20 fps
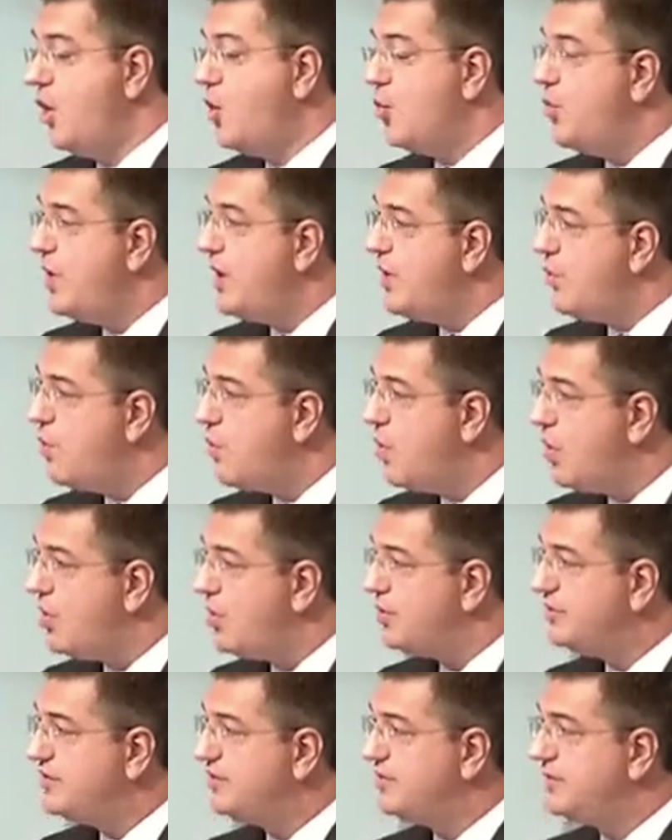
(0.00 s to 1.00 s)
We
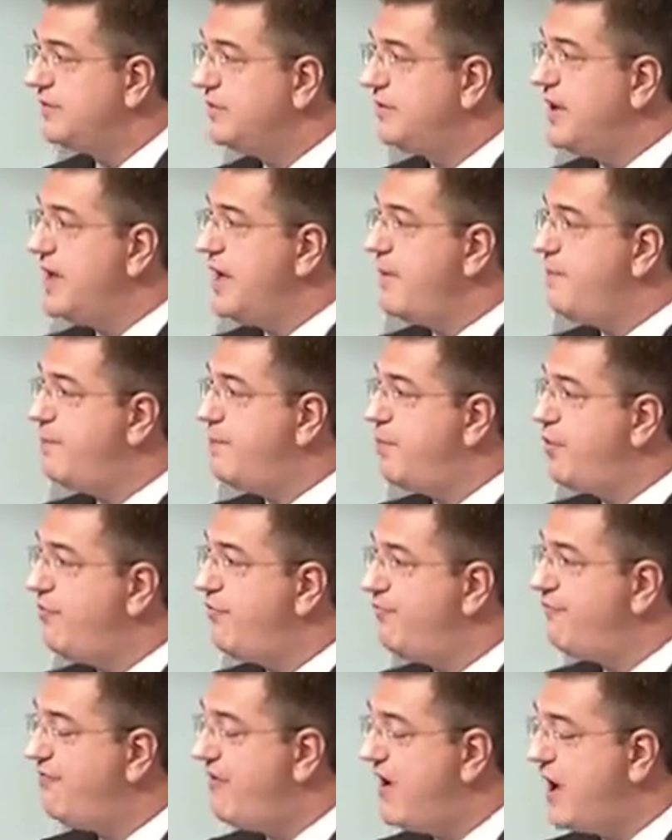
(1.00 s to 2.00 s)
want a
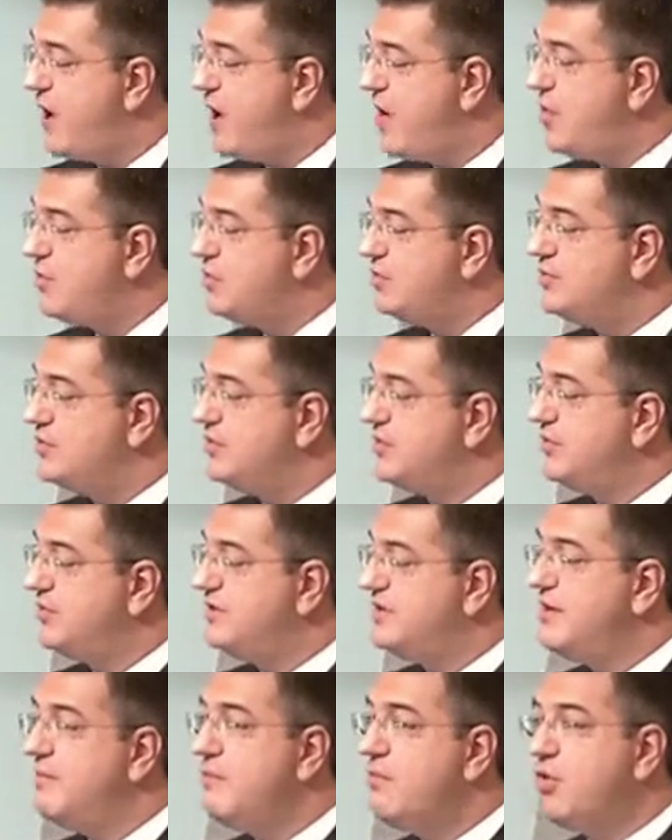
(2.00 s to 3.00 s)
profound
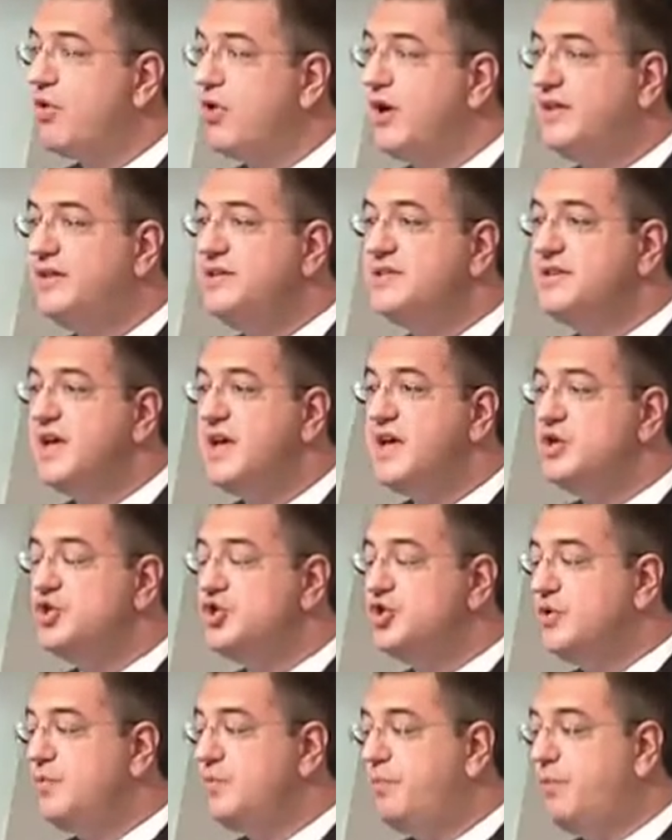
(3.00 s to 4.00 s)

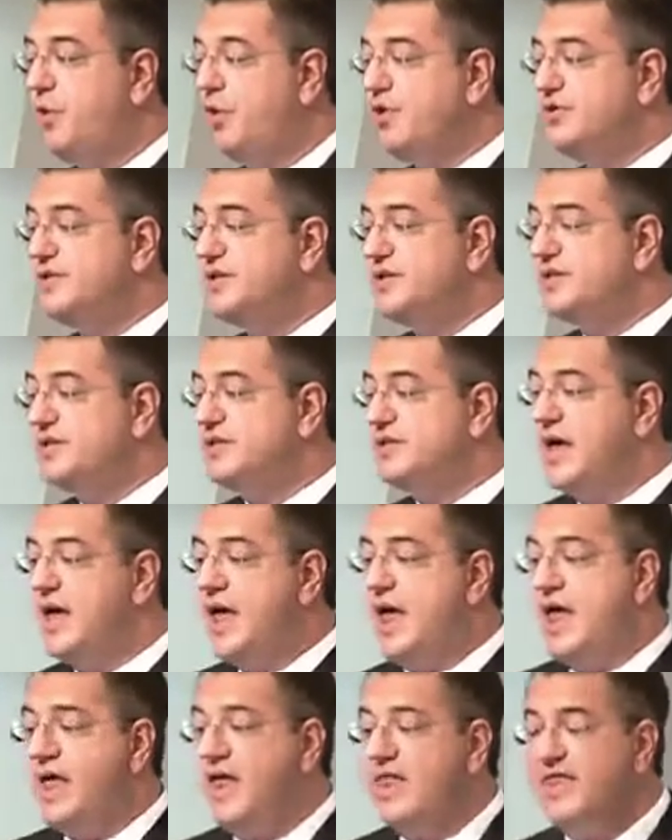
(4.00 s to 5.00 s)
democratization process
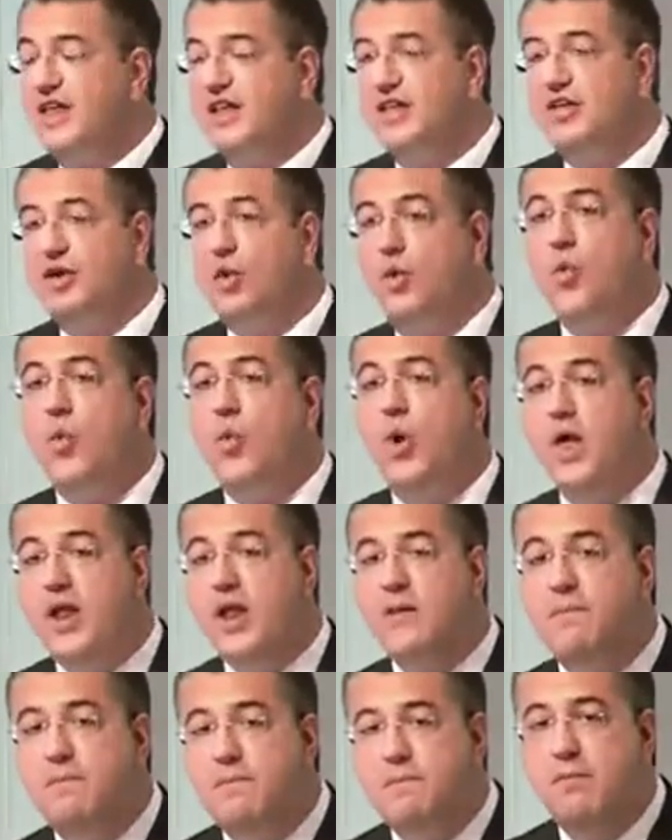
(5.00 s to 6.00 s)
that
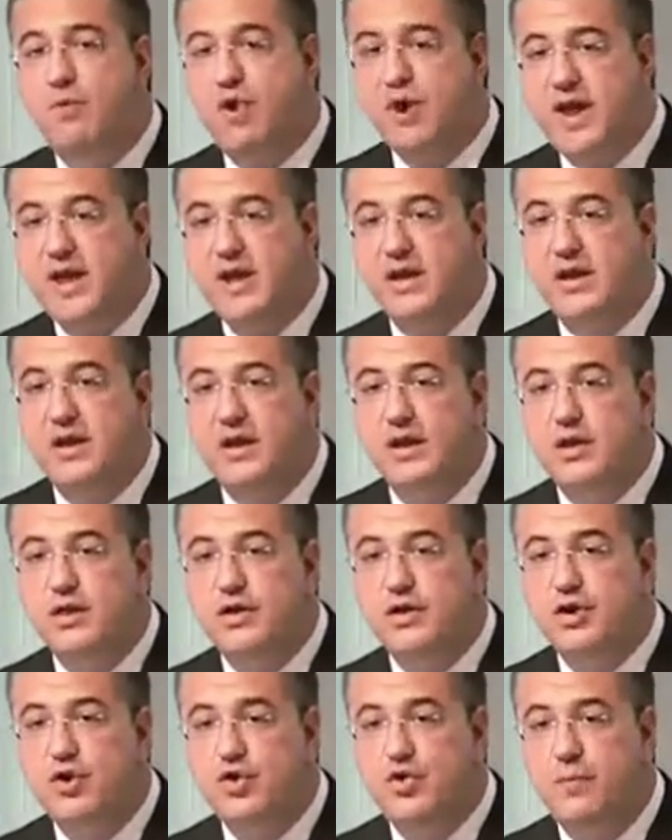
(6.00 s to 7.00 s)
will bring
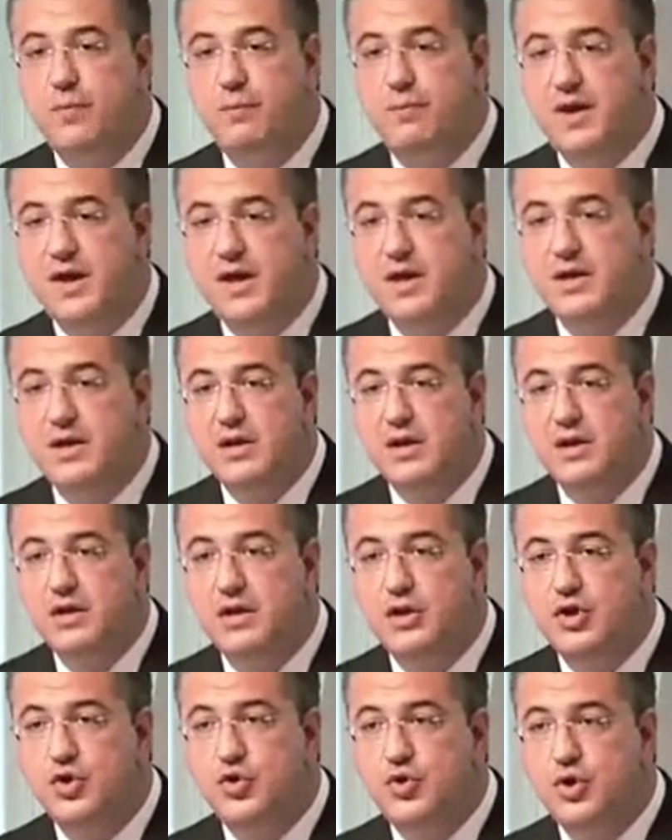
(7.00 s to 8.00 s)
the European
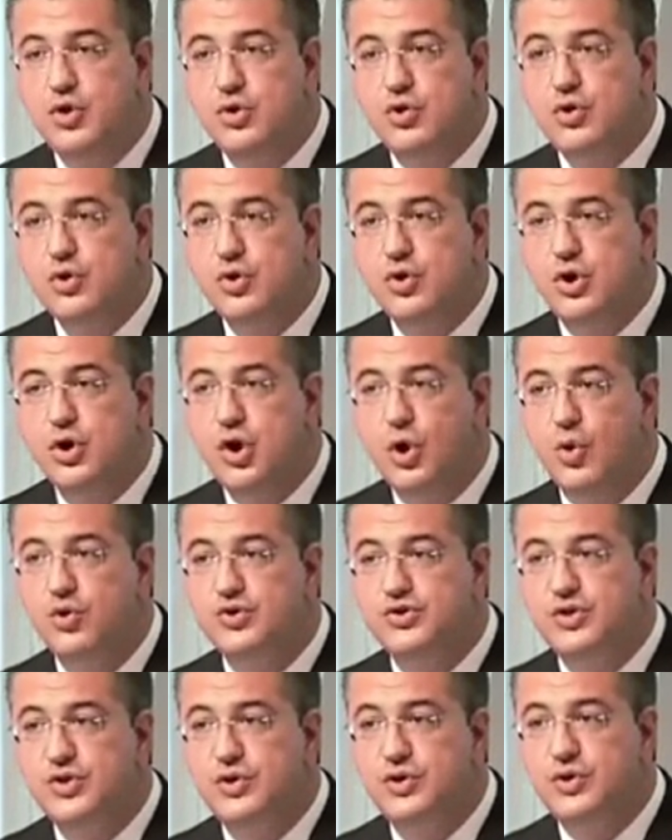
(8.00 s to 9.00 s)
Union
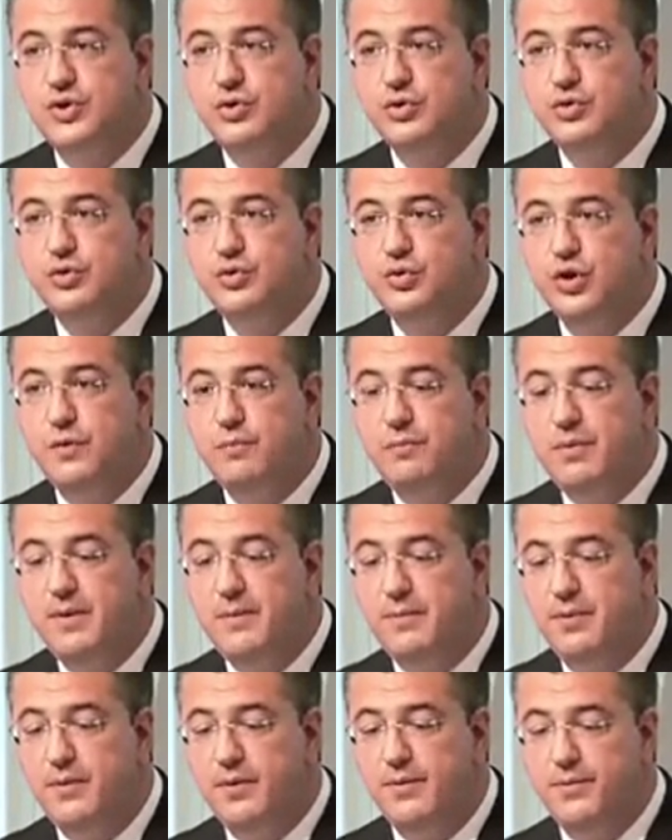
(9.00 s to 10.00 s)
closer to the
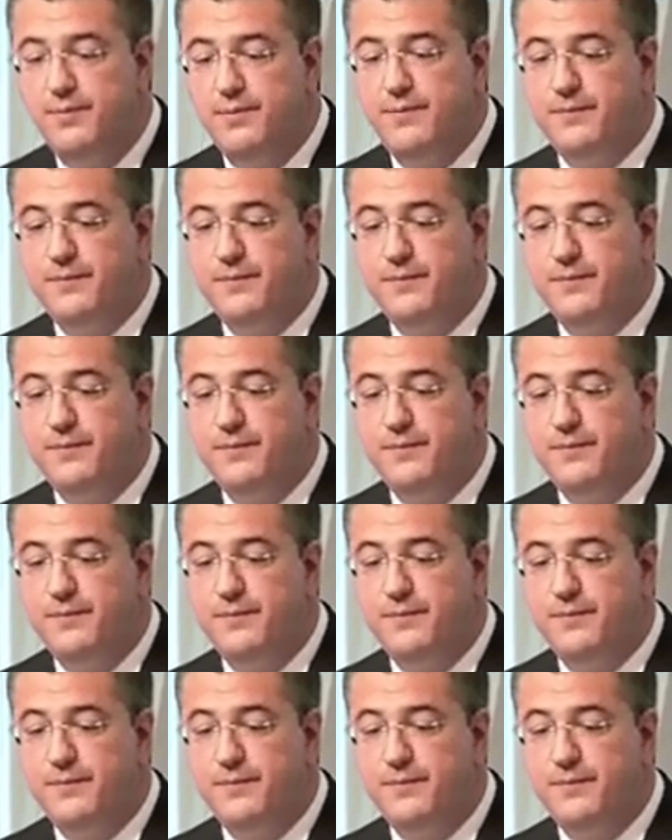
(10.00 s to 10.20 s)
people.